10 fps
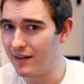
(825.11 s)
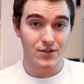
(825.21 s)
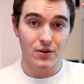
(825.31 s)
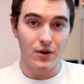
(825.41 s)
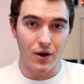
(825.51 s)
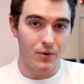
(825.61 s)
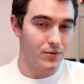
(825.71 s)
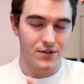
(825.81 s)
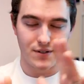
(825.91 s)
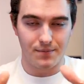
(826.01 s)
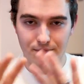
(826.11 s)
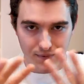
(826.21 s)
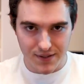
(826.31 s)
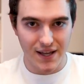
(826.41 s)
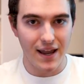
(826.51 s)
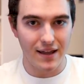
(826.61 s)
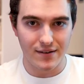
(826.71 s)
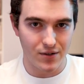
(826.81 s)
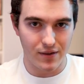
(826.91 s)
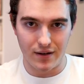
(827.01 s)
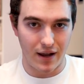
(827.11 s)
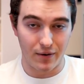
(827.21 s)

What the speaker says: And so, you know, just to say it so that I